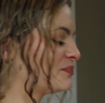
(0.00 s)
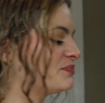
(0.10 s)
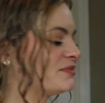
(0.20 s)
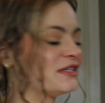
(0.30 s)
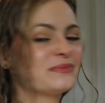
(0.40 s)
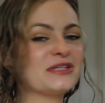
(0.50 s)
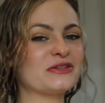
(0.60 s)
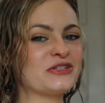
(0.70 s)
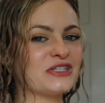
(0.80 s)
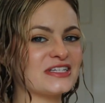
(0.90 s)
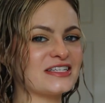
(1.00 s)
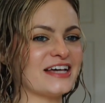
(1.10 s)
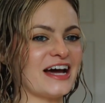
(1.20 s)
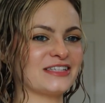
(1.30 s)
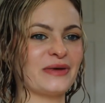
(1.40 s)
it seems like they're still
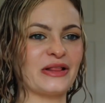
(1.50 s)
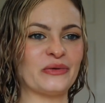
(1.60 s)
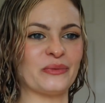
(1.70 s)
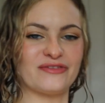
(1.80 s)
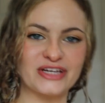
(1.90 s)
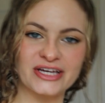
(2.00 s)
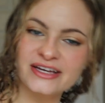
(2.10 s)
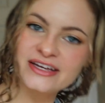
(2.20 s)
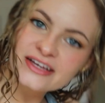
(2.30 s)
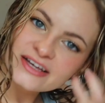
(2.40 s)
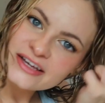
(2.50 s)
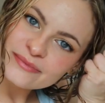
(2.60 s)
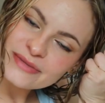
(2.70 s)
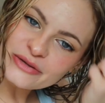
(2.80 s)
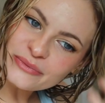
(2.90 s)
intact, my little wavy
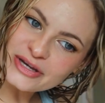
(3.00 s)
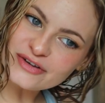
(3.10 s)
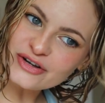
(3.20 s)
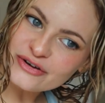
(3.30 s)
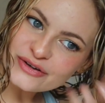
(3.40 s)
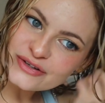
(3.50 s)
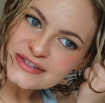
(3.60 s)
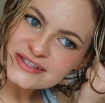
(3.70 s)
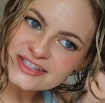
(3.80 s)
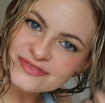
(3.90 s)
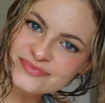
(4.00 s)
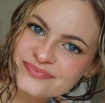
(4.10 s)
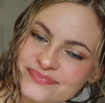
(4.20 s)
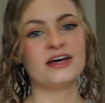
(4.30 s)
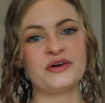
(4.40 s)
curls.
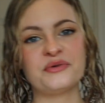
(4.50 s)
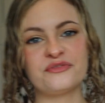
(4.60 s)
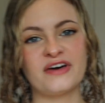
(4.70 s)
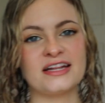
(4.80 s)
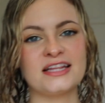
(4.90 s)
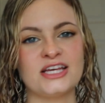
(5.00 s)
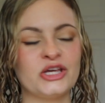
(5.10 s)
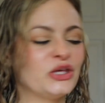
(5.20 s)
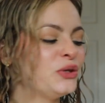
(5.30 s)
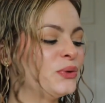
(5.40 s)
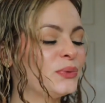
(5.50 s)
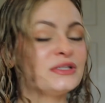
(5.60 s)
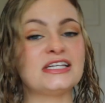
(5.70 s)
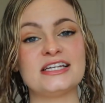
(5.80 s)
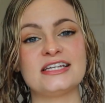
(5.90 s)
Now, finally, you will
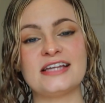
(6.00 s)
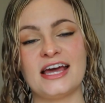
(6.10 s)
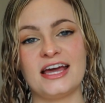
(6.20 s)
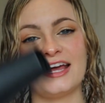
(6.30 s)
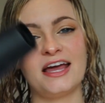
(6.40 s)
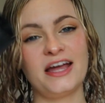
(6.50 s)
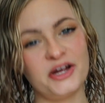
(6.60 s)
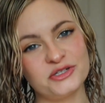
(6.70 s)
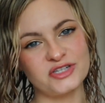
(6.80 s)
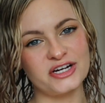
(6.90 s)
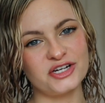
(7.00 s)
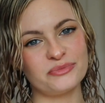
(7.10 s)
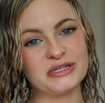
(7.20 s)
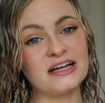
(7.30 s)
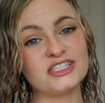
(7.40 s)
need a
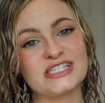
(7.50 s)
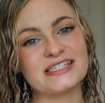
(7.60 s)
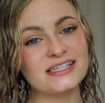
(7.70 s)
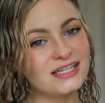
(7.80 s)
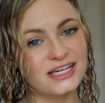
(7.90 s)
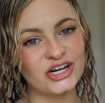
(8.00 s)
hairdryer, but not just any